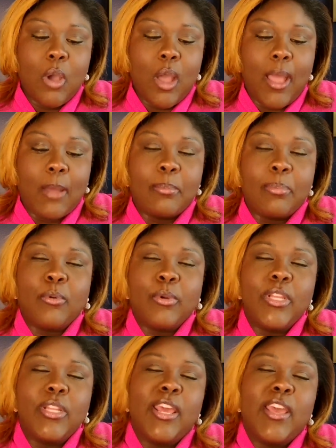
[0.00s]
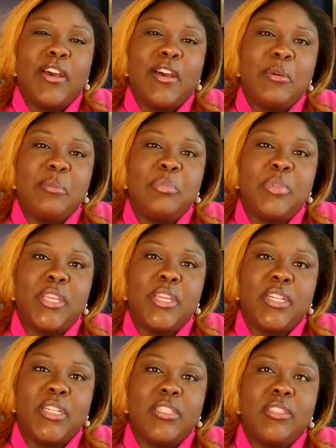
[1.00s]
I bring that up
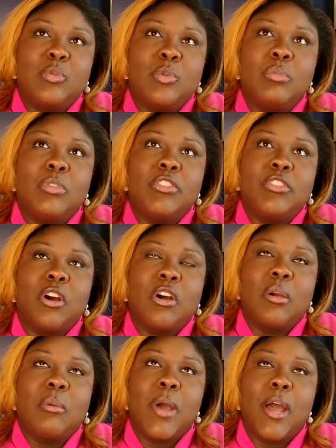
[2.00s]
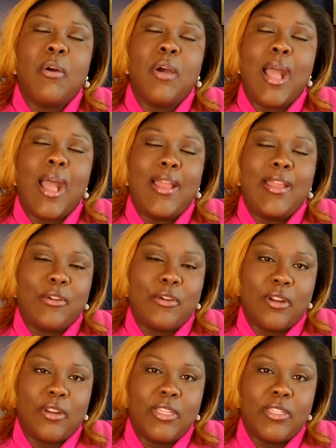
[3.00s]
because when we talk about
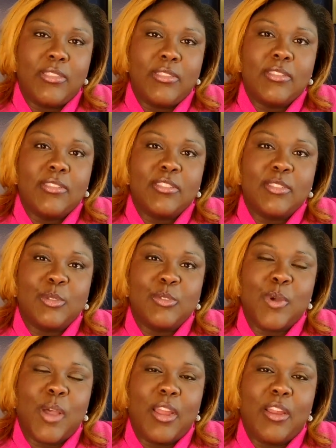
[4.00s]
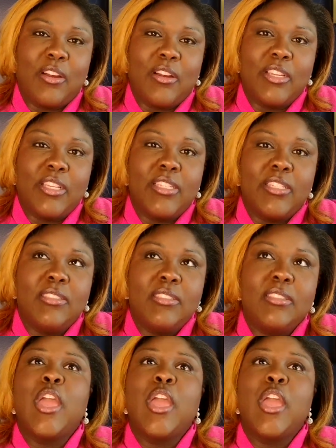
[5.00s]
hierarchies and social hierarchies,